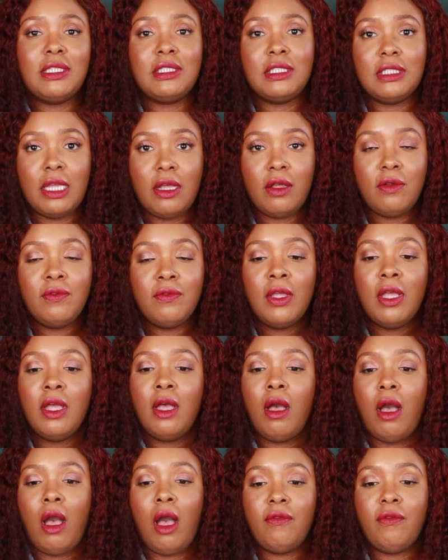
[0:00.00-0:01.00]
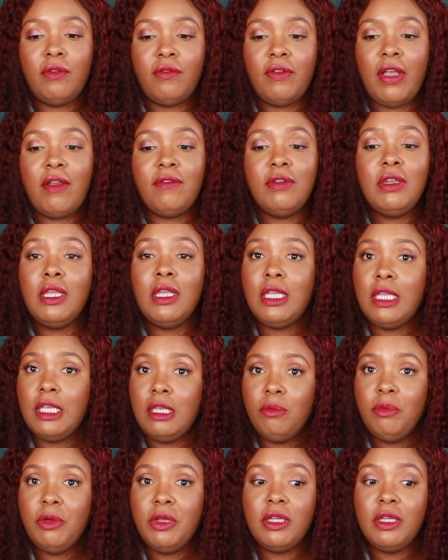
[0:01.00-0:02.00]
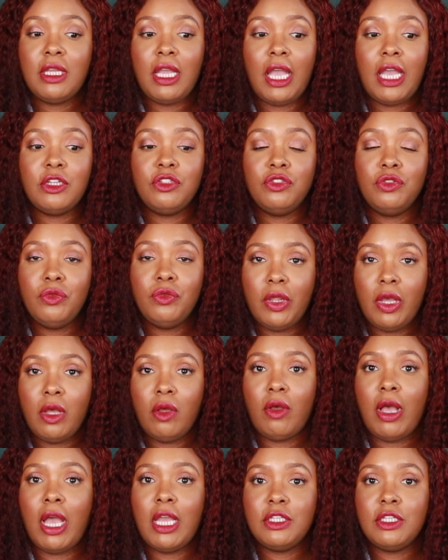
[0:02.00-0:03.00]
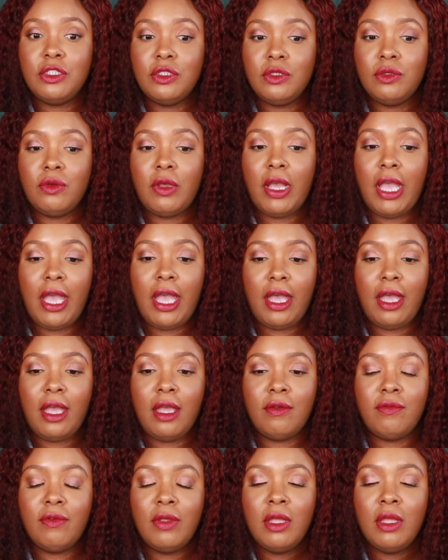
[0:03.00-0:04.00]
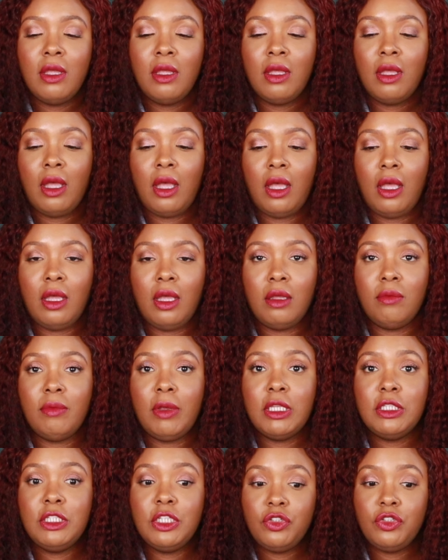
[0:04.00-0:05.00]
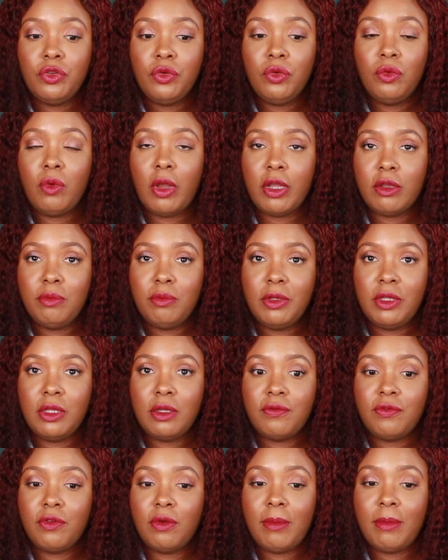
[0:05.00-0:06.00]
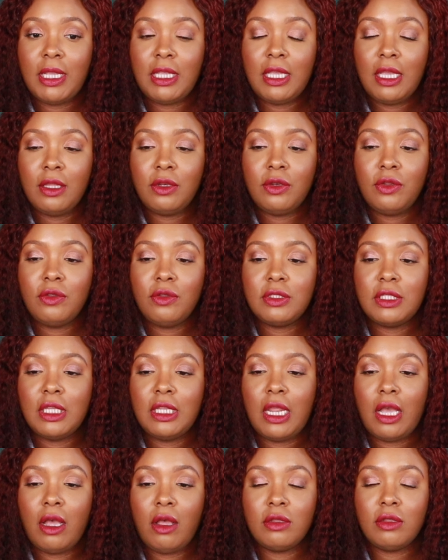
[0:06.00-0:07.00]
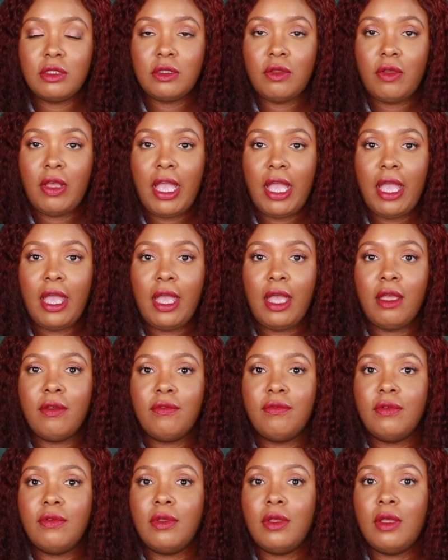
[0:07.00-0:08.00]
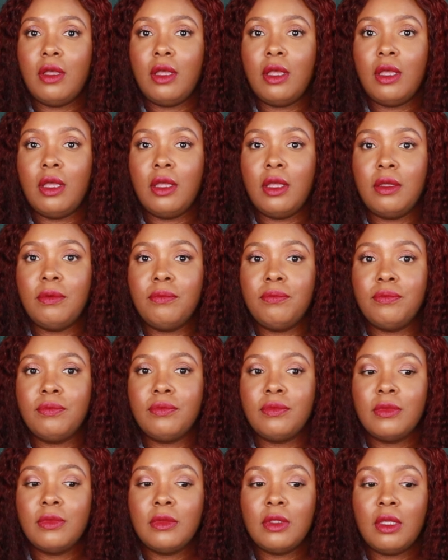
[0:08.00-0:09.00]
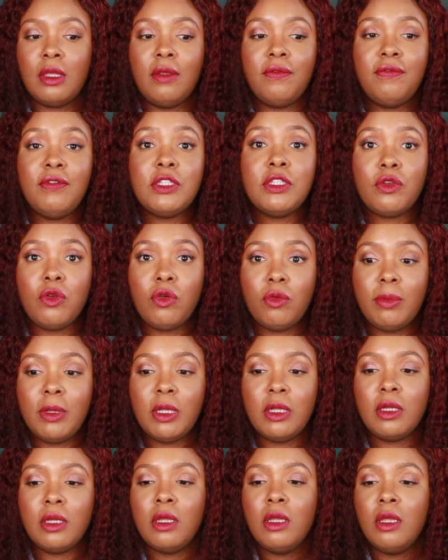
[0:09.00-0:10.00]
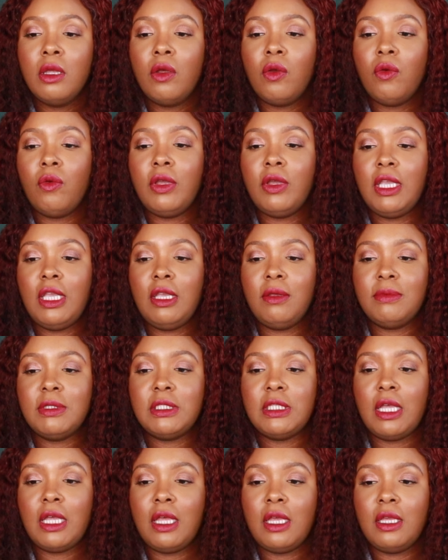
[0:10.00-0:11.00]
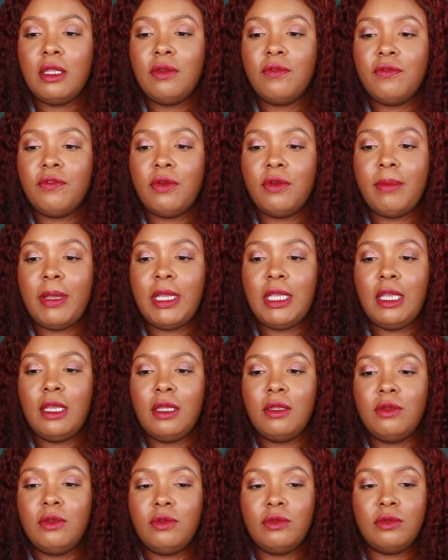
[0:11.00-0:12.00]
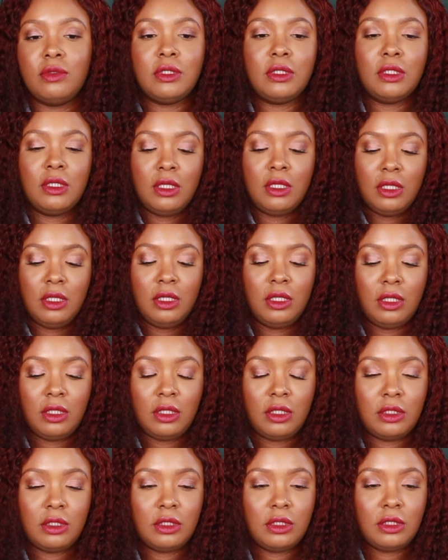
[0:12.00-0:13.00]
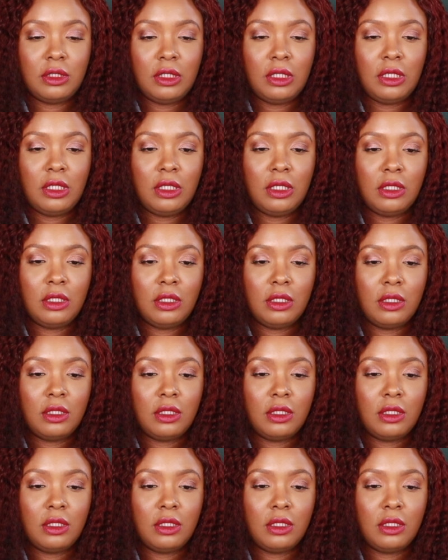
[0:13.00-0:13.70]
myself, off of having an ebook. As you know, I do have um, a digital workbook for my candles and I also have um, a physical book on Amazon for my candles. Let's see.